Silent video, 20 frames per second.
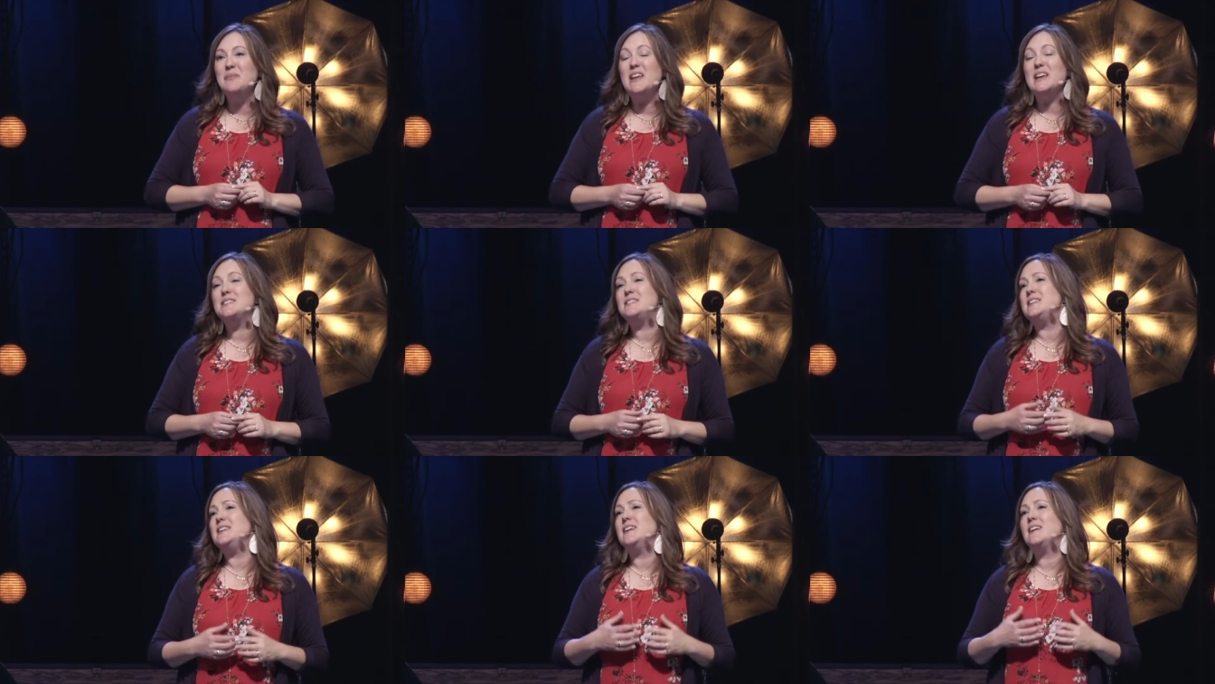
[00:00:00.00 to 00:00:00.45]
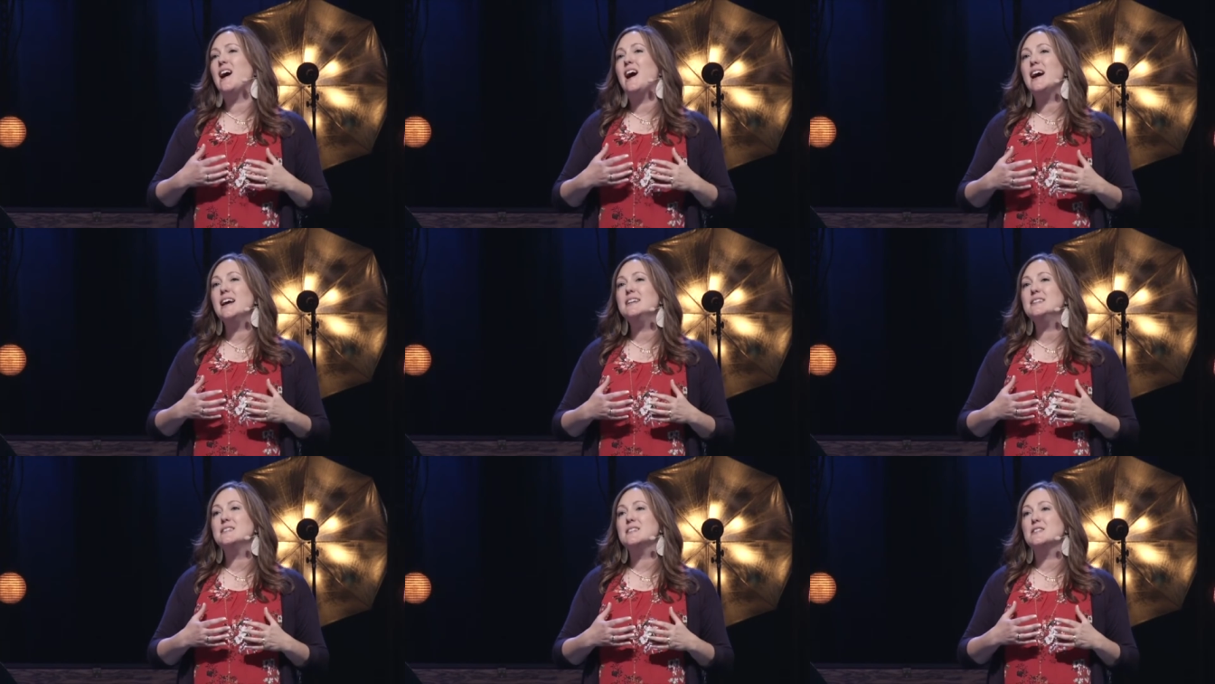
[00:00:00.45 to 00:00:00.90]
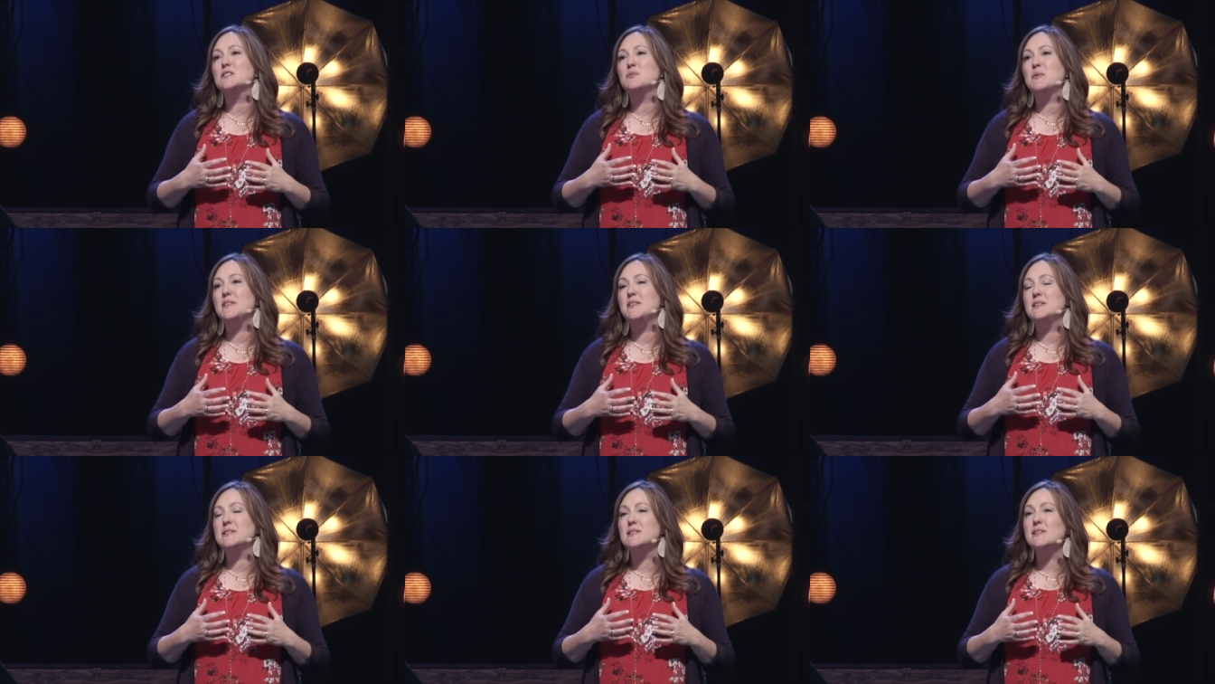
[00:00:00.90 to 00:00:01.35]
as He guides us
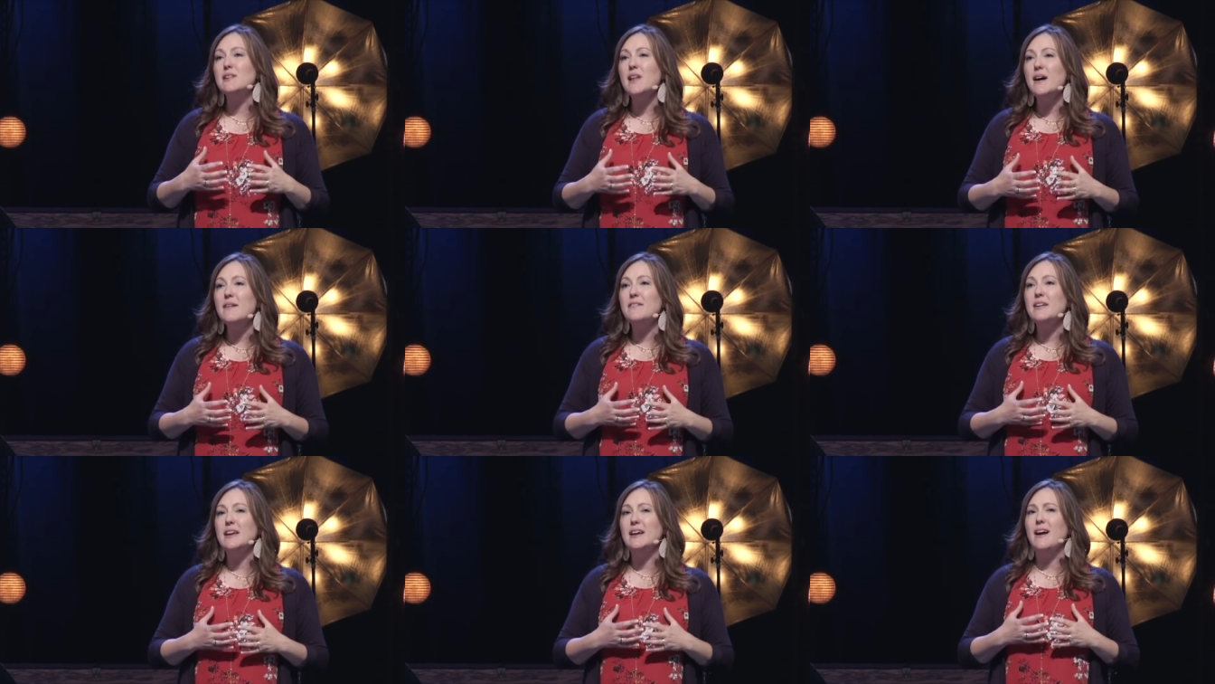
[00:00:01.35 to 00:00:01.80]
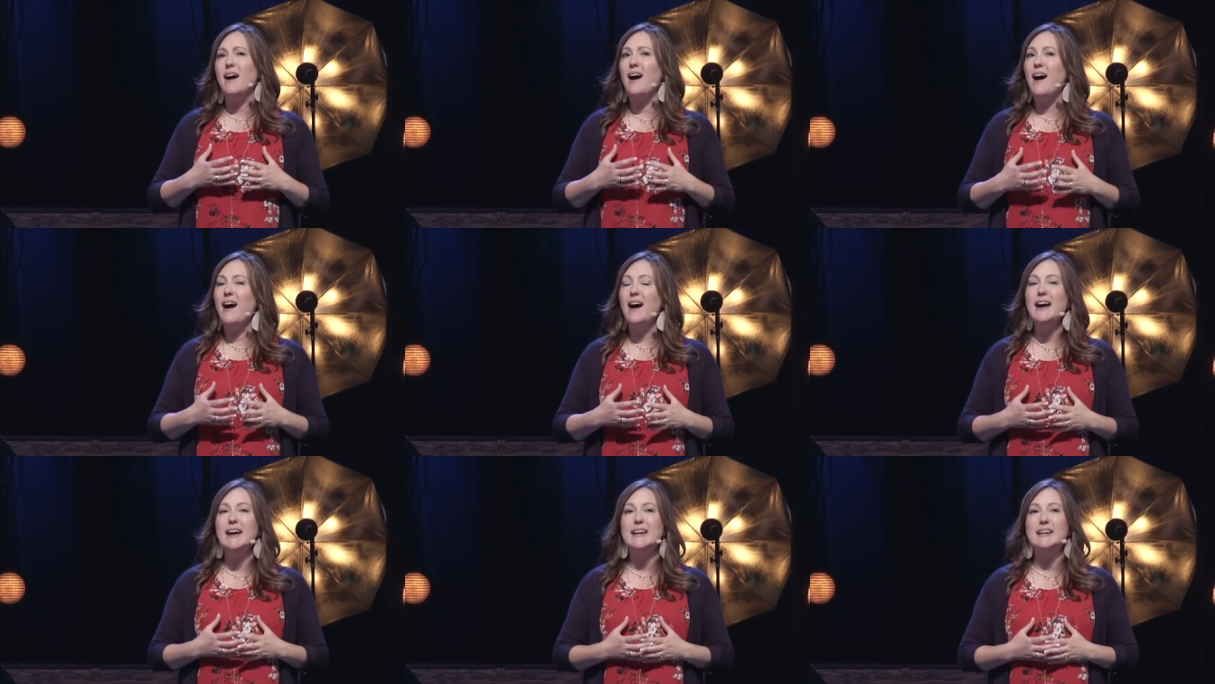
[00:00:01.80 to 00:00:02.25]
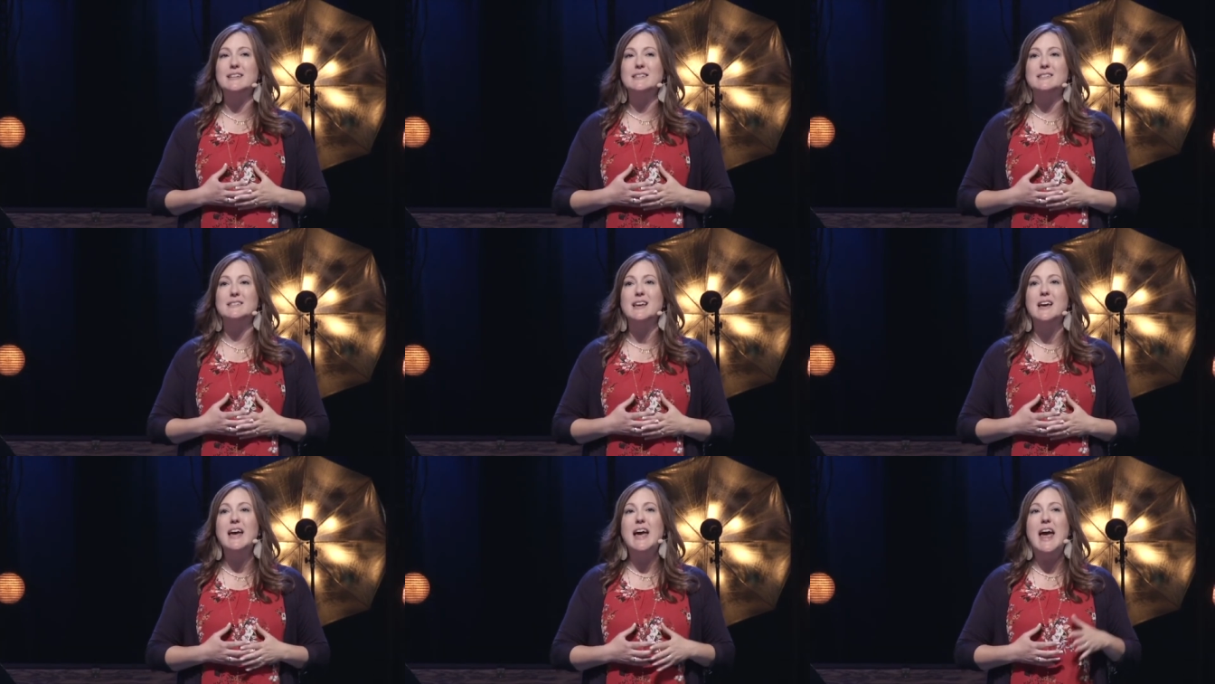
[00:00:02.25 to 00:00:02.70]
with His loving
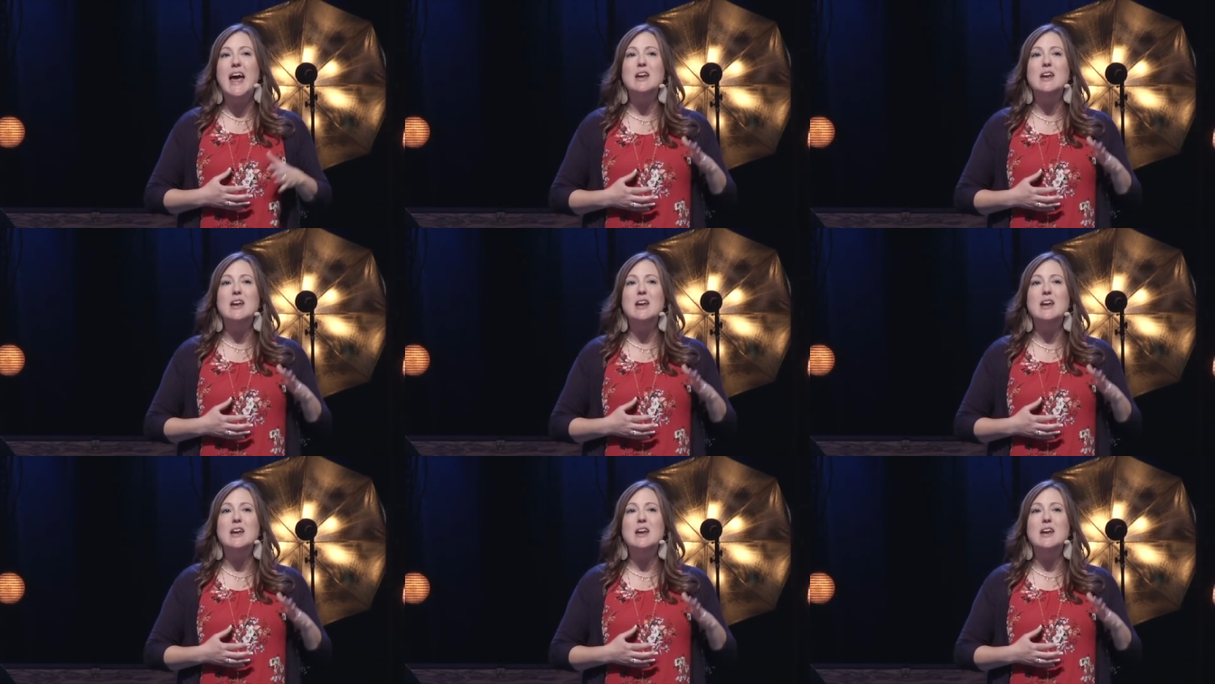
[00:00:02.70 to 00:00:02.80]
eyes,